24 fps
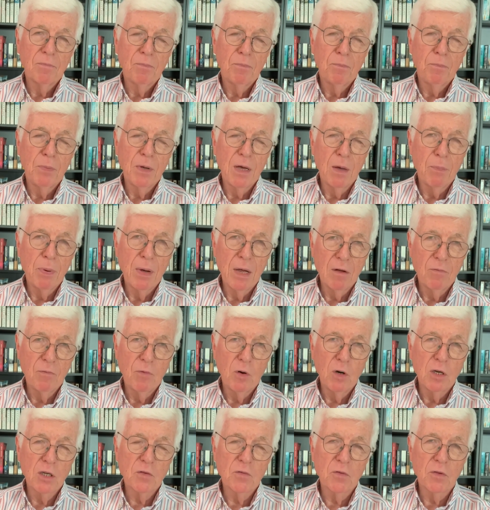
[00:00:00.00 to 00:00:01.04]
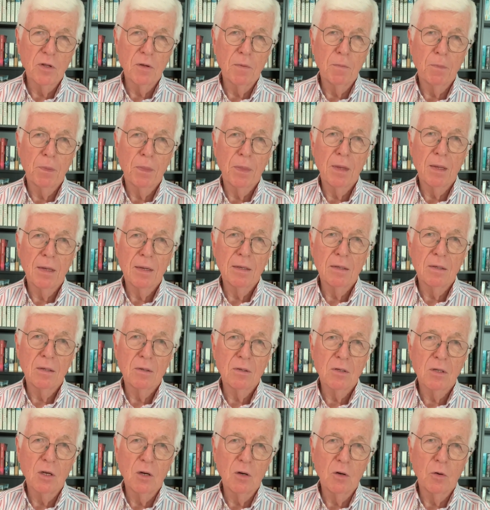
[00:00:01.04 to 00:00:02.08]
be a better voice for them.
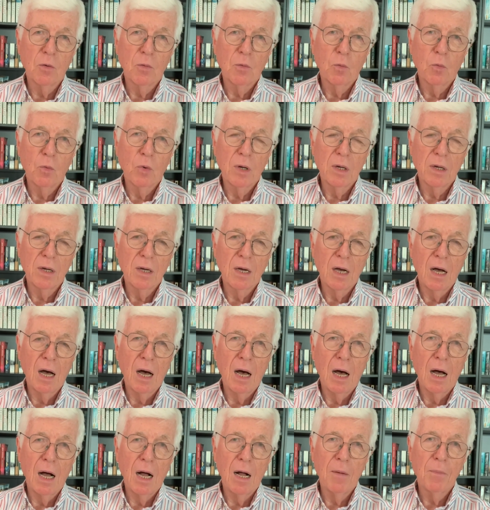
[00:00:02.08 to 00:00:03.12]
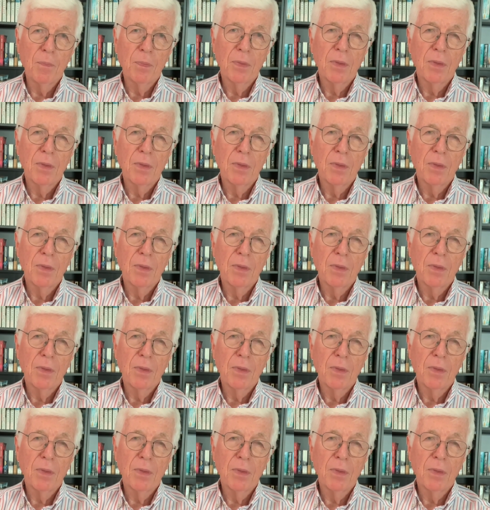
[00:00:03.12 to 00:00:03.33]
So we are